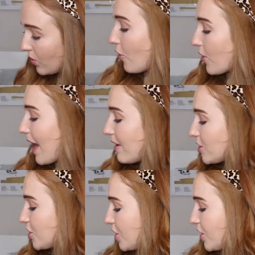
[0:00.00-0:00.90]
For
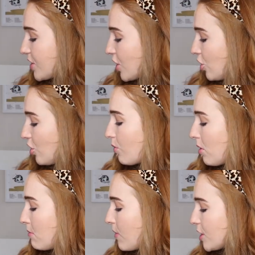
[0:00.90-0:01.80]
character shoes, you
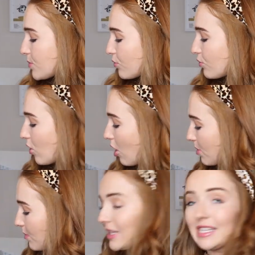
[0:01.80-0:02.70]
will most
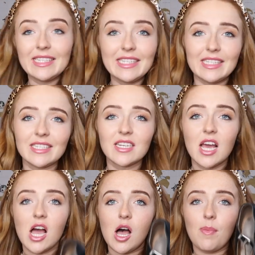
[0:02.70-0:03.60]
probably need
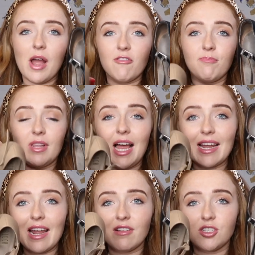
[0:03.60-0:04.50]
a pair of
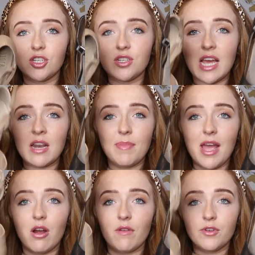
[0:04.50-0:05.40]
black character shoes and a
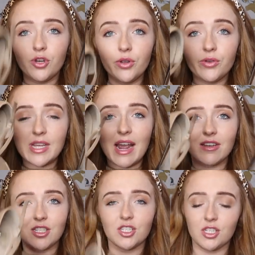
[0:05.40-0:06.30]
pair of nude
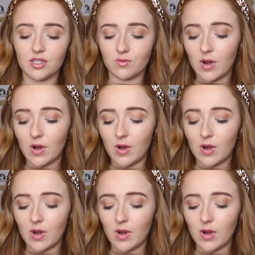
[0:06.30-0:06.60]
character shoes.